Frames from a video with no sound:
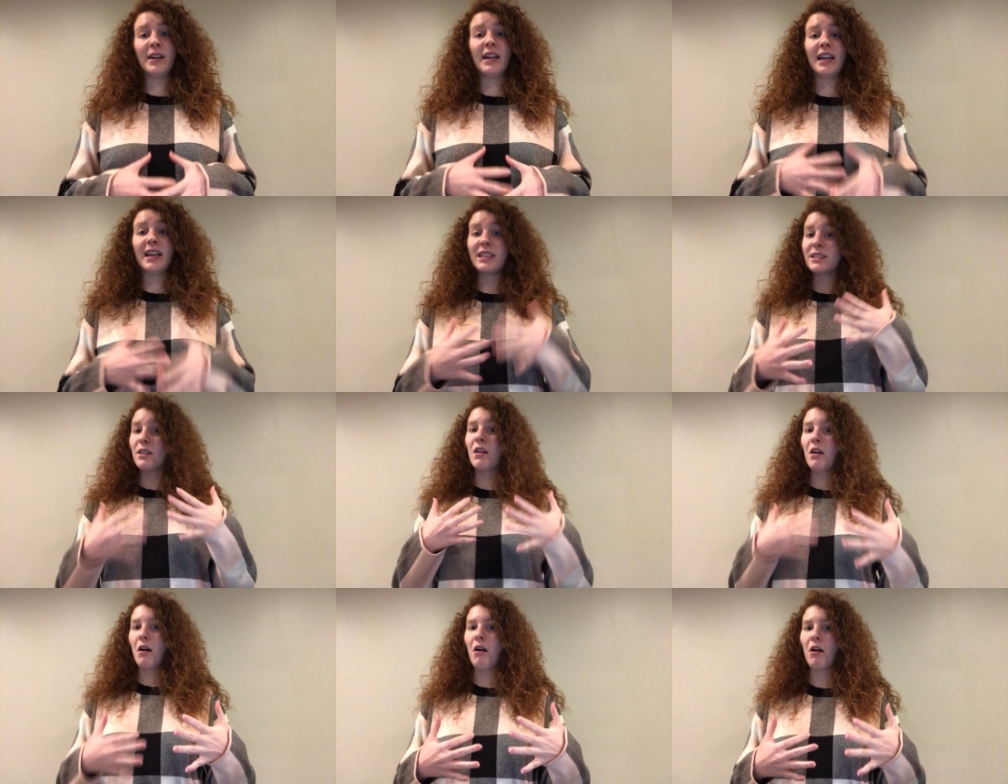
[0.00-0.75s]
reading, it's a
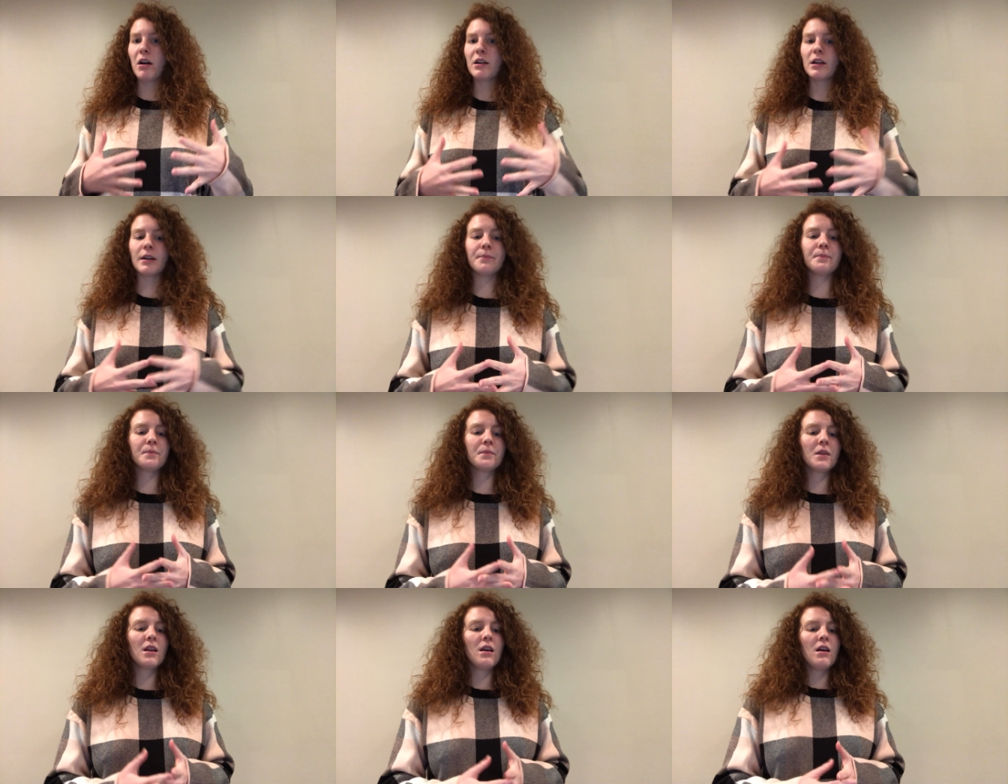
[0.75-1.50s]
lot harder.
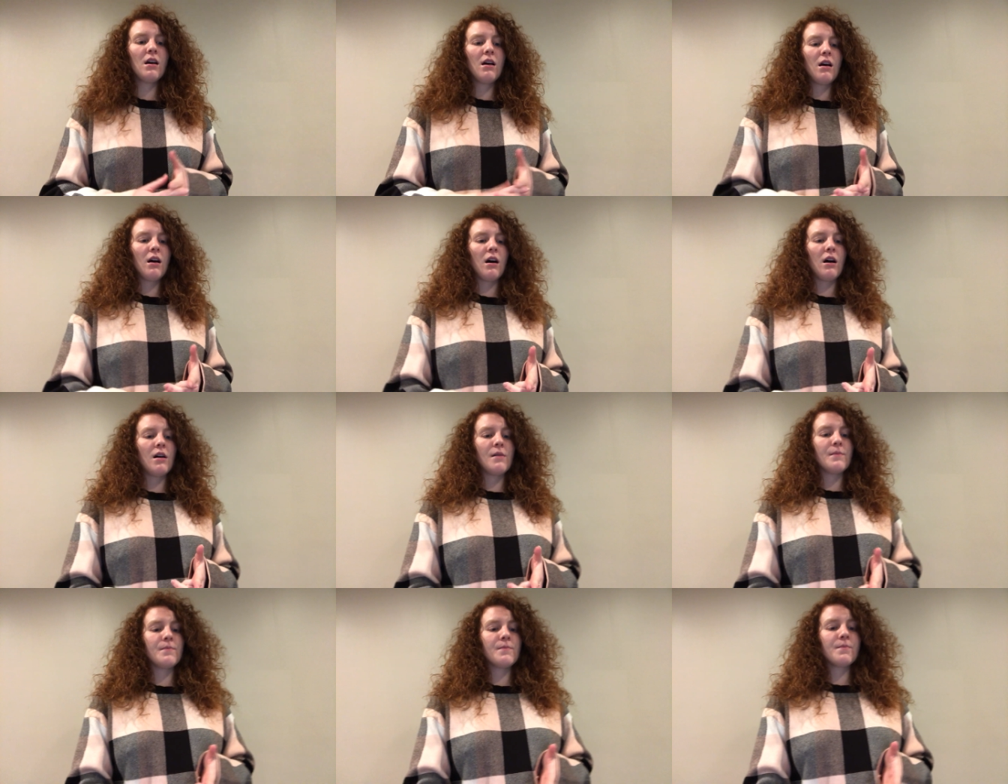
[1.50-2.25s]

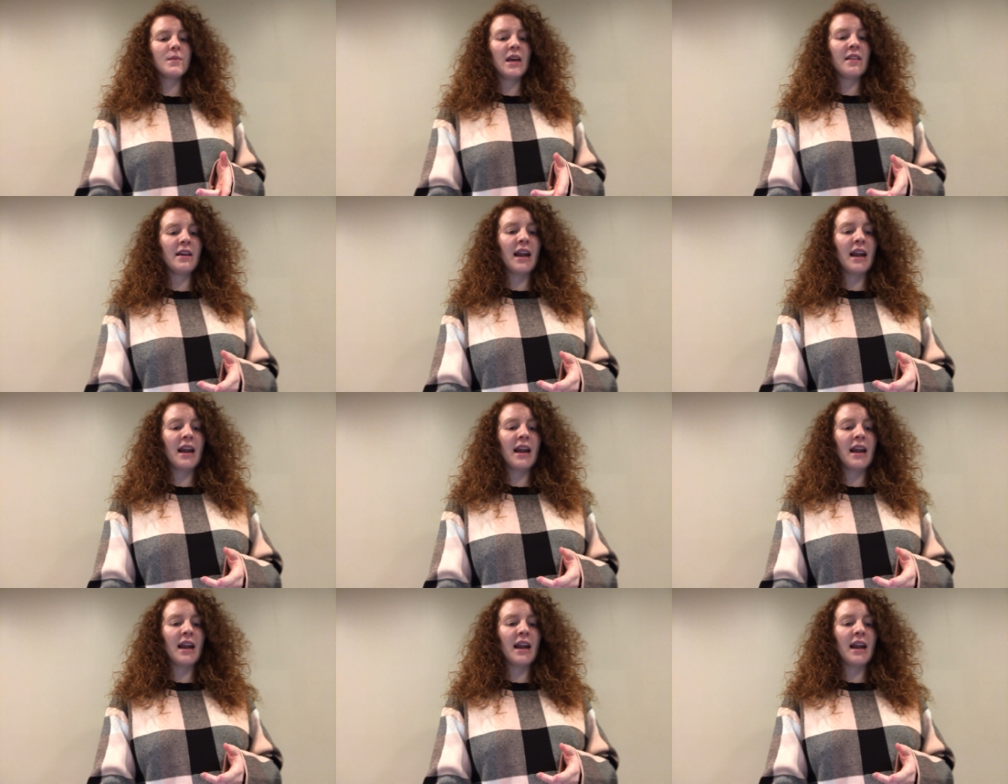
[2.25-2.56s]
And